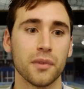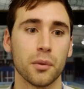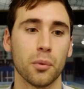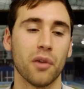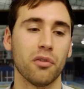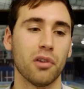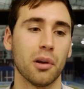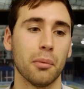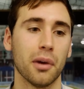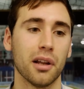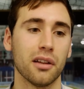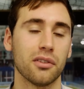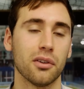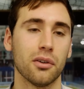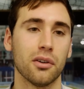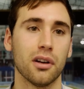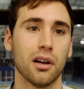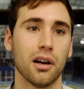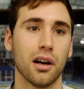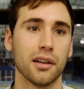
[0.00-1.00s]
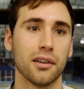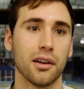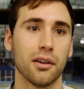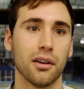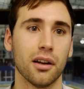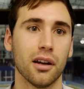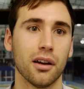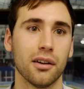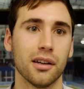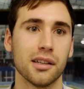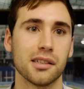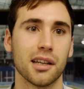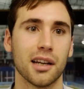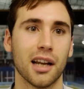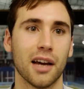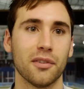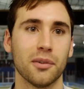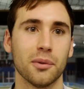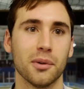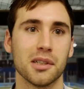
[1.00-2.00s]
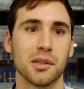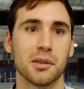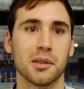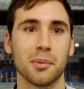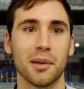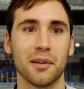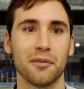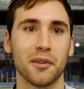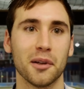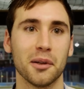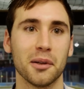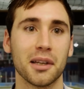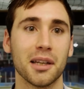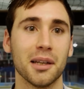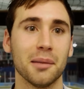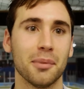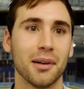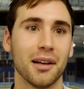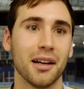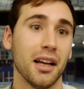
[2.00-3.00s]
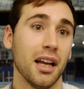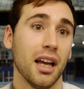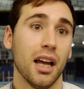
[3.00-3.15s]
Whether he meant it or not, I don't know. He said afterwards it was a bit fluky, but